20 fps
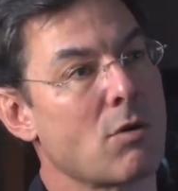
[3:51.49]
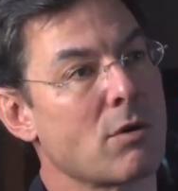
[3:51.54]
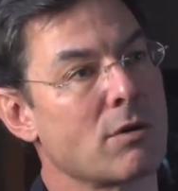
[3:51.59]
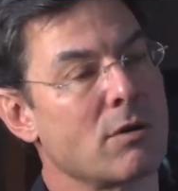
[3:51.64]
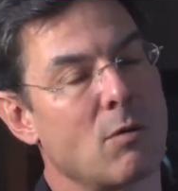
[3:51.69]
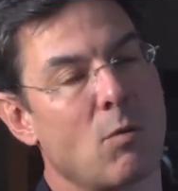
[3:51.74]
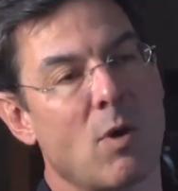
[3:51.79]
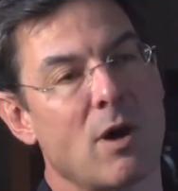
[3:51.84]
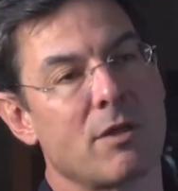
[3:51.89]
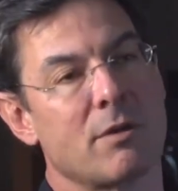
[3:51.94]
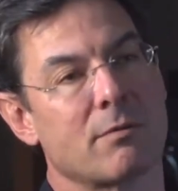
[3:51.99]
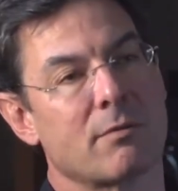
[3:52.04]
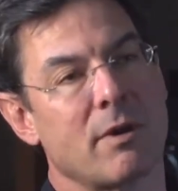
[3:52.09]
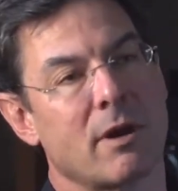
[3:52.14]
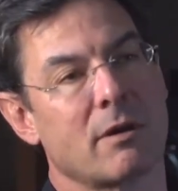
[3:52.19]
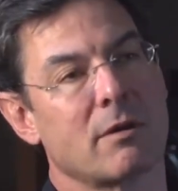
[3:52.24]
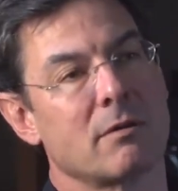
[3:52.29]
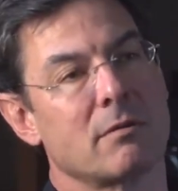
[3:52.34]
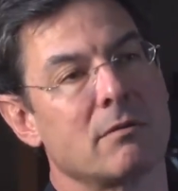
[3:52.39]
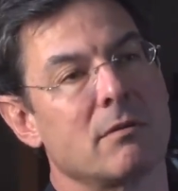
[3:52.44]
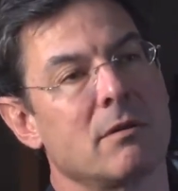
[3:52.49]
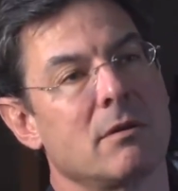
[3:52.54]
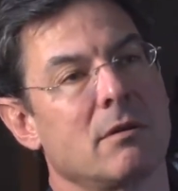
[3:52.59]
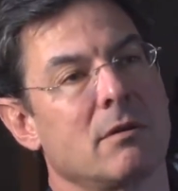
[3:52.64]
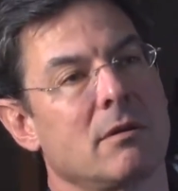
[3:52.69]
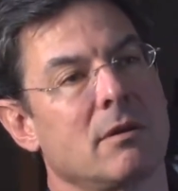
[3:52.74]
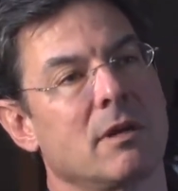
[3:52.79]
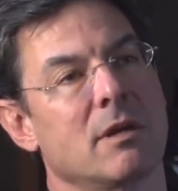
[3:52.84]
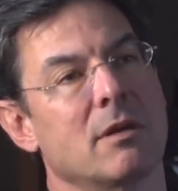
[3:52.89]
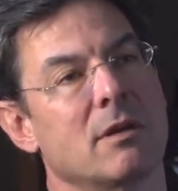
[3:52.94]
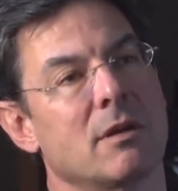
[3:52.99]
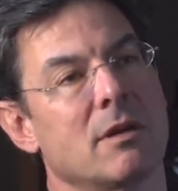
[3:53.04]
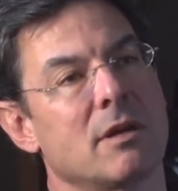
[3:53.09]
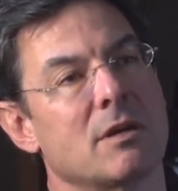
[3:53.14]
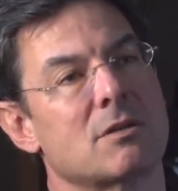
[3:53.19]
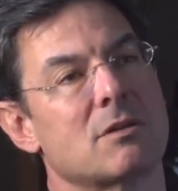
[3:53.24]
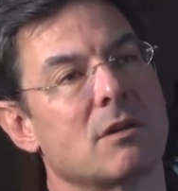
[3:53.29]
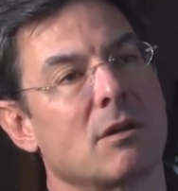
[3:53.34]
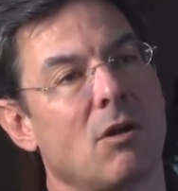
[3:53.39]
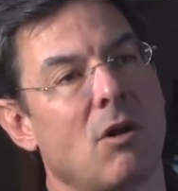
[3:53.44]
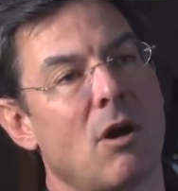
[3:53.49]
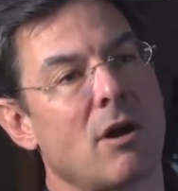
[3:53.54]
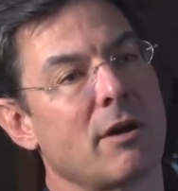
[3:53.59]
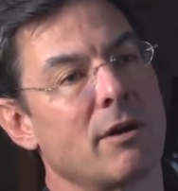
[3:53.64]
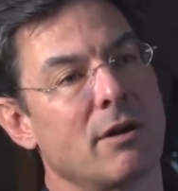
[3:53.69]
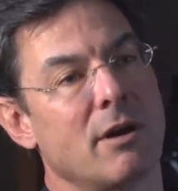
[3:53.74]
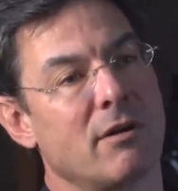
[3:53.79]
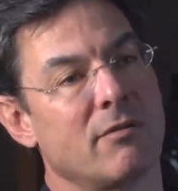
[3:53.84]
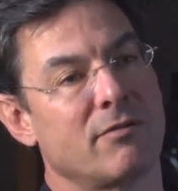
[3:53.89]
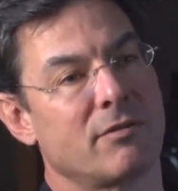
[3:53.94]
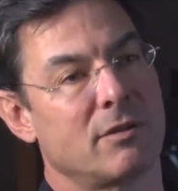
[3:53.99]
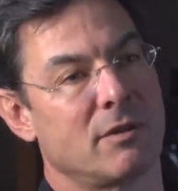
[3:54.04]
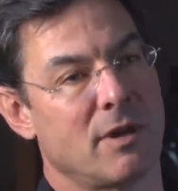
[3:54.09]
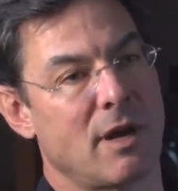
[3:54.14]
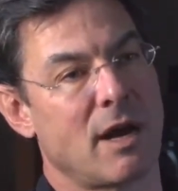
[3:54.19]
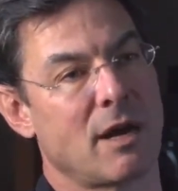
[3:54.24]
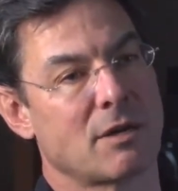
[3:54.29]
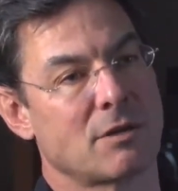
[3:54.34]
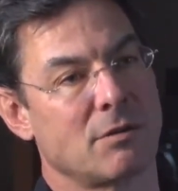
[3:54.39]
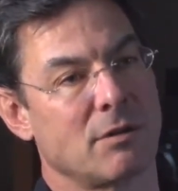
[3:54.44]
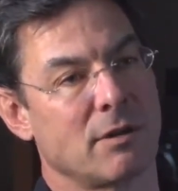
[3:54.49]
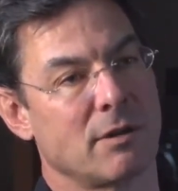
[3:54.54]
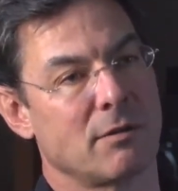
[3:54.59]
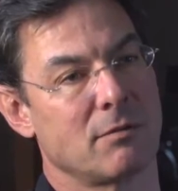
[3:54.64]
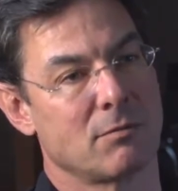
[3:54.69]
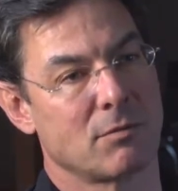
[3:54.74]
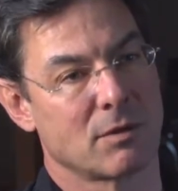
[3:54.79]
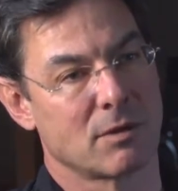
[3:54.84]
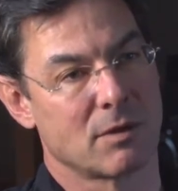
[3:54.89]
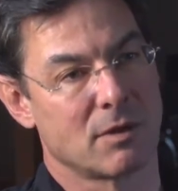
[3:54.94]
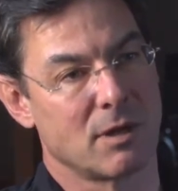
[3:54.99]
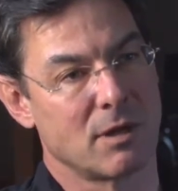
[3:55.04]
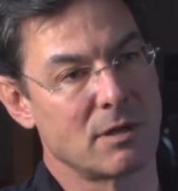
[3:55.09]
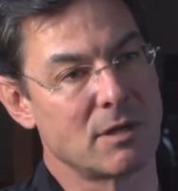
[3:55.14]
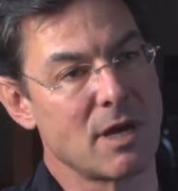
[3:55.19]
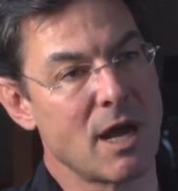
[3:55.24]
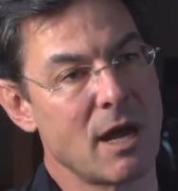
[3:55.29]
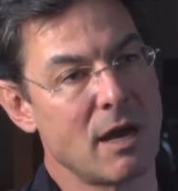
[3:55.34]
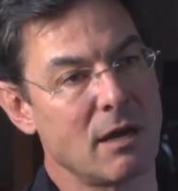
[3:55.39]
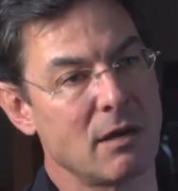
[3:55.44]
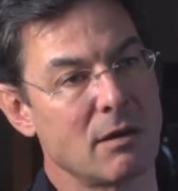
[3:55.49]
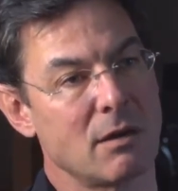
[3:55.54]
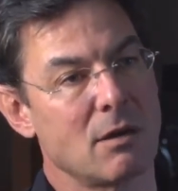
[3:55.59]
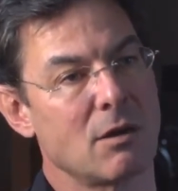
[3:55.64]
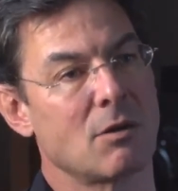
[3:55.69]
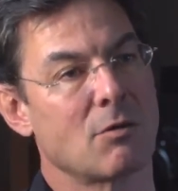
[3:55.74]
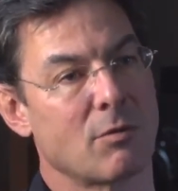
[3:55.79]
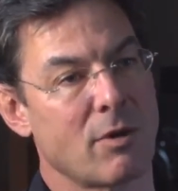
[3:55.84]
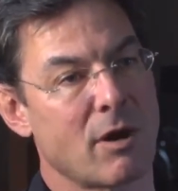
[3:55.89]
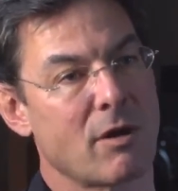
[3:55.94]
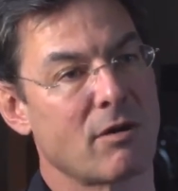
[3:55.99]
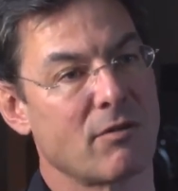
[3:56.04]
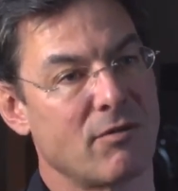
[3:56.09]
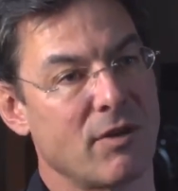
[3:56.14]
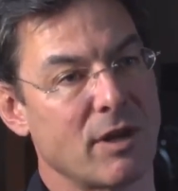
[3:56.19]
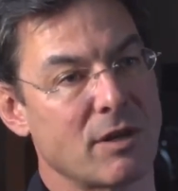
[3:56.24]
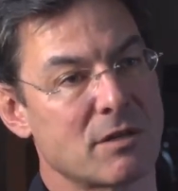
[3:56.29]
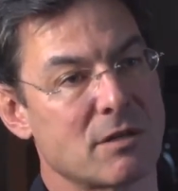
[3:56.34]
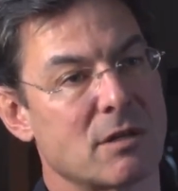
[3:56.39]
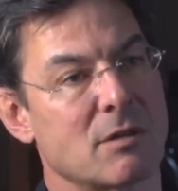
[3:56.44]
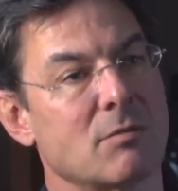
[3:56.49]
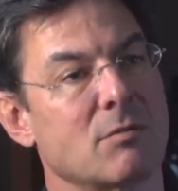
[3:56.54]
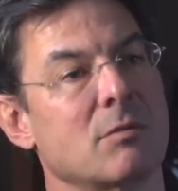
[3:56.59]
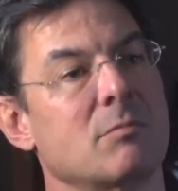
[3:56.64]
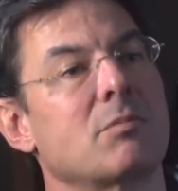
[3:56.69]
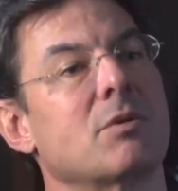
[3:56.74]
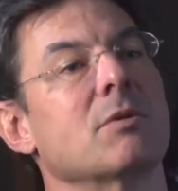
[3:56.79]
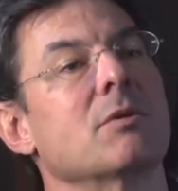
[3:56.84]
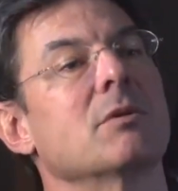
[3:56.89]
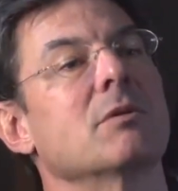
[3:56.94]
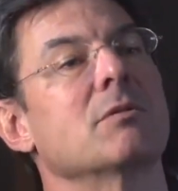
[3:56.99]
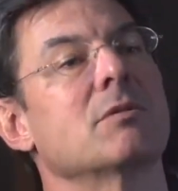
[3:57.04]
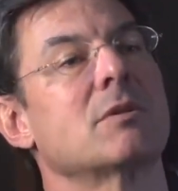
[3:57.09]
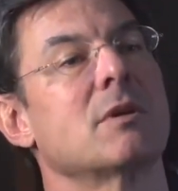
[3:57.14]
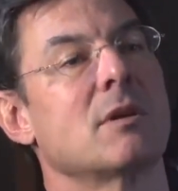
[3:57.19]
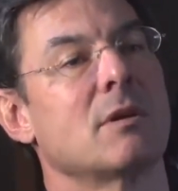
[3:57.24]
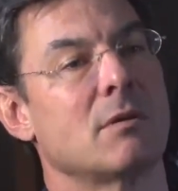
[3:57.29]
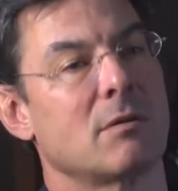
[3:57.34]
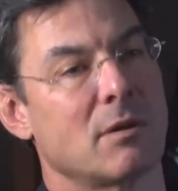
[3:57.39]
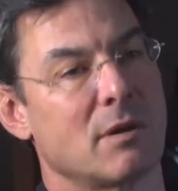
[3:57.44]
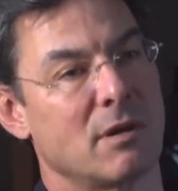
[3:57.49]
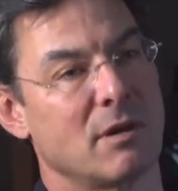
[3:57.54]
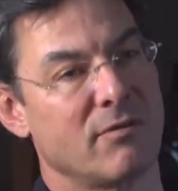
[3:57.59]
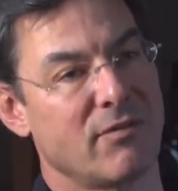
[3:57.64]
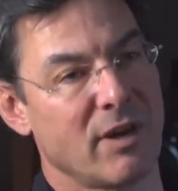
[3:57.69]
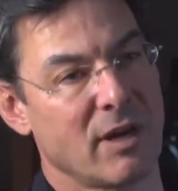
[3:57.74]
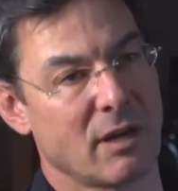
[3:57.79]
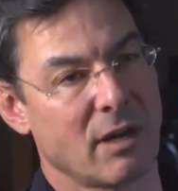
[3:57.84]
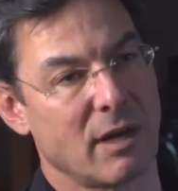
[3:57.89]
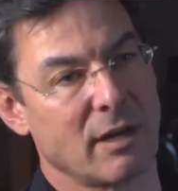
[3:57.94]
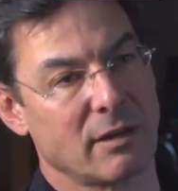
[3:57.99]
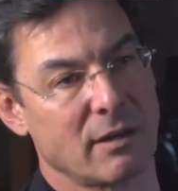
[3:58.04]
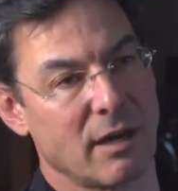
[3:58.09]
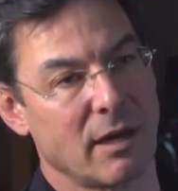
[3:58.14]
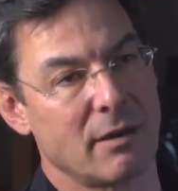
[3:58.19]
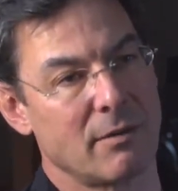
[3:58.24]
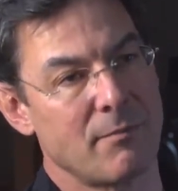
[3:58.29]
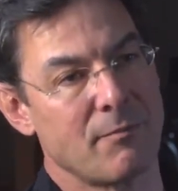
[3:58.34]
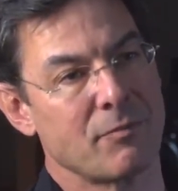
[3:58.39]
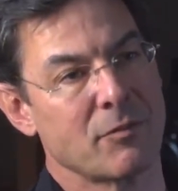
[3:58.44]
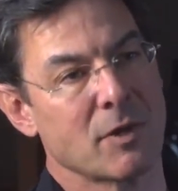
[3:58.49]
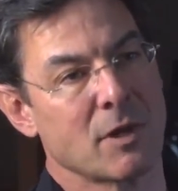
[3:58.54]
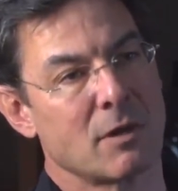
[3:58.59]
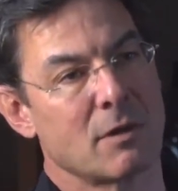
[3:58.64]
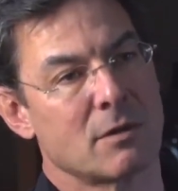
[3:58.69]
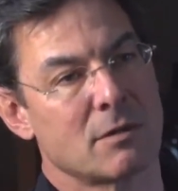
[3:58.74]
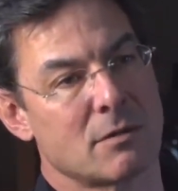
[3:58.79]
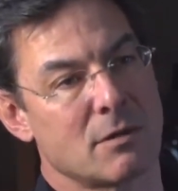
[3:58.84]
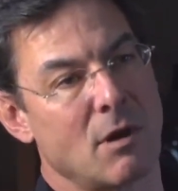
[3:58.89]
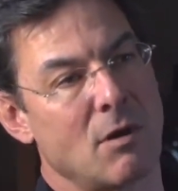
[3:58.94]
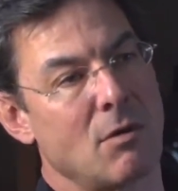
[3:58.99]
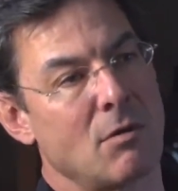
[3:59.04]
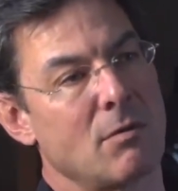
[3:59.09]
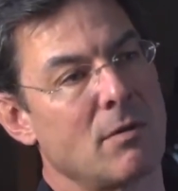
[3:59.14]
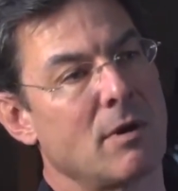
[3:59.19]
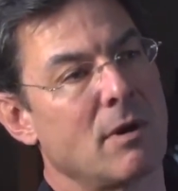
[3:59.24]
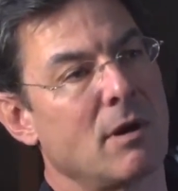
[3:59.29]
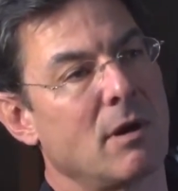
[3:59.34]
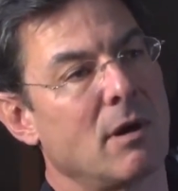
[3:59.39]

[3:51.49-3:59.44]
the weather record isn't long enough to actually contain rare events that would produce an event like that. So,